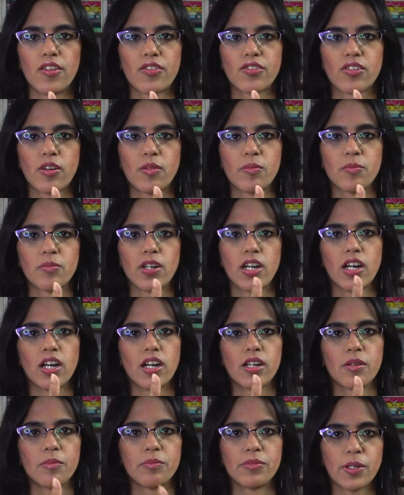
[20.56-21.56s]
from
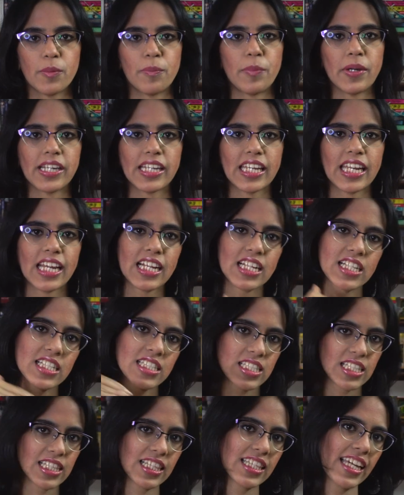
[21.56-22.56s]
the beginning
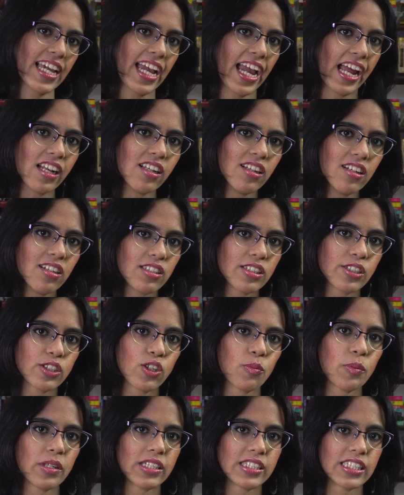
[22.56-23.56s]
till the end,
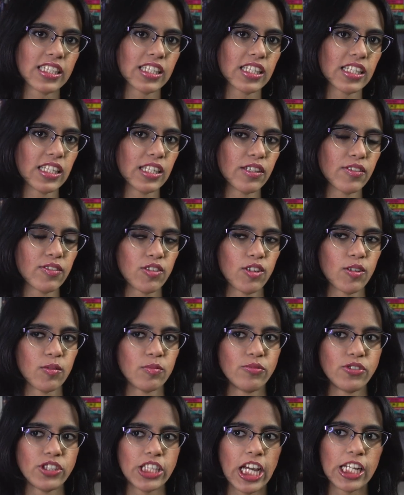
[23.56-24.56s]
so basically
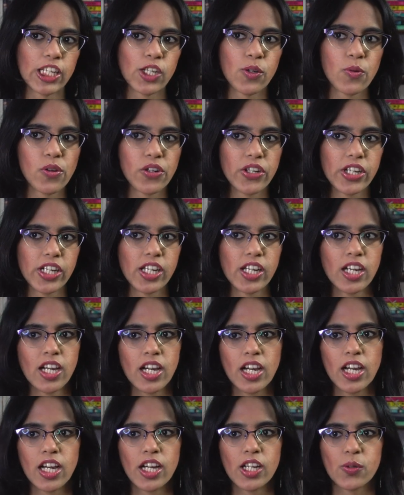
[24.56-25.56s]
from January
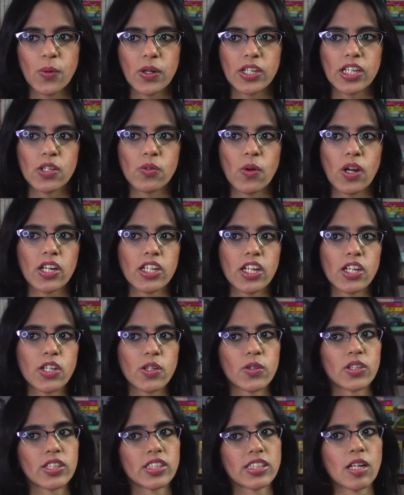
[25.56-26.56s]
2020
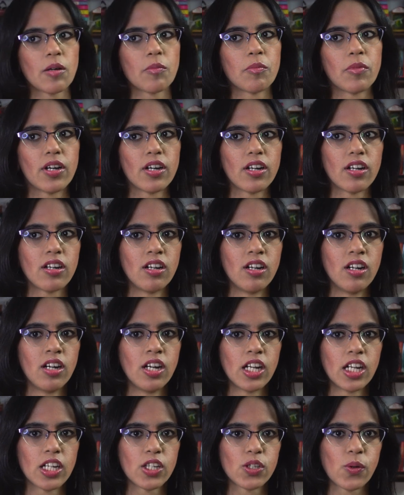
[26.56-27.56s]
to December
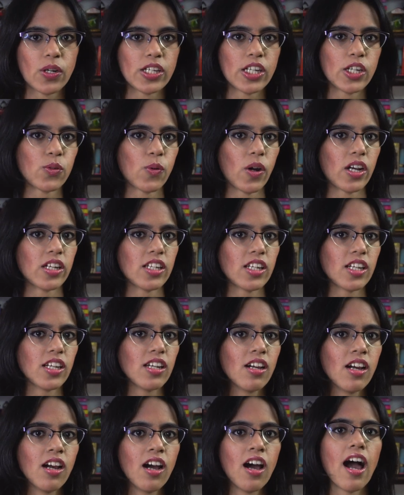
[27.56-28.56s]

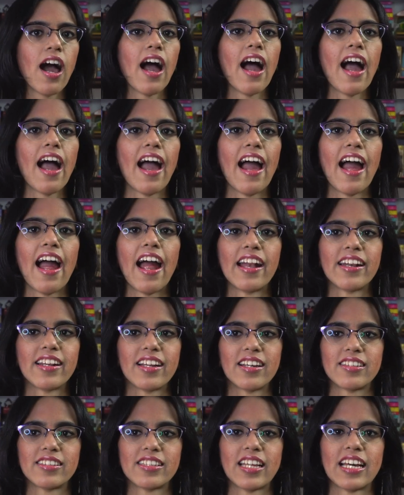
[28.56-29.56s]
2020, and
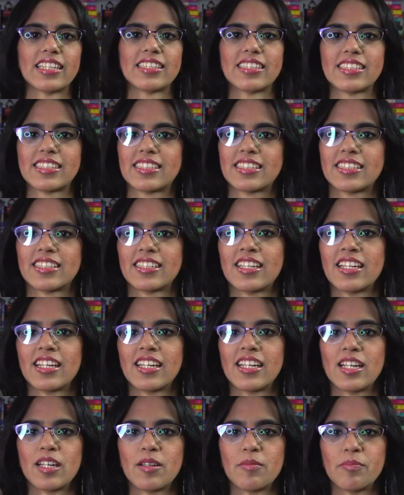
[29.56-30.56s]
that's
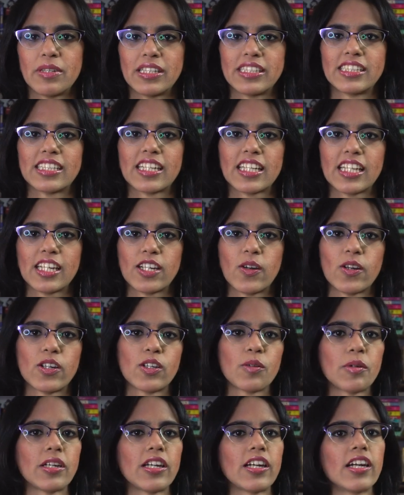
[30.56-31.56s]
basically going
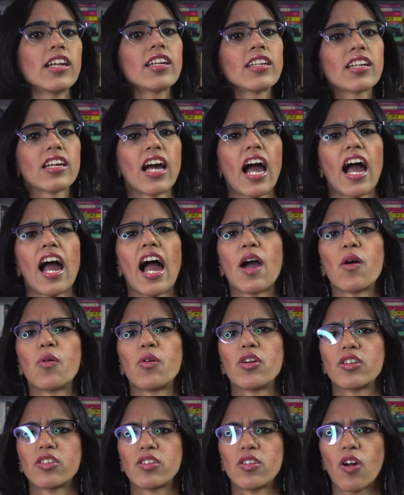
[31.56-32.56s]
to be it. I
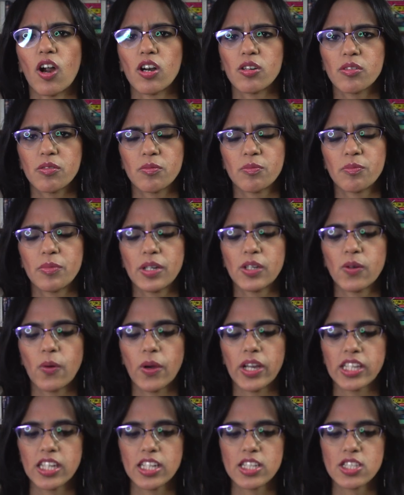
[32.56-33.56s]
will not be
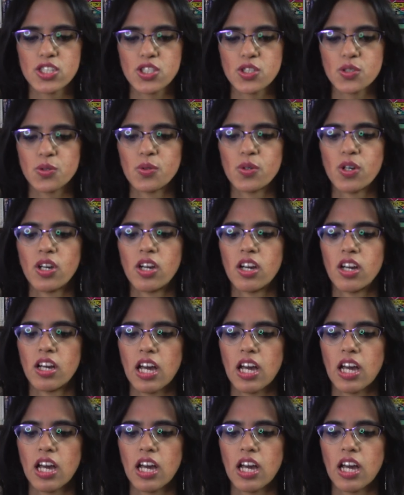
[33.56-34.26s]
going into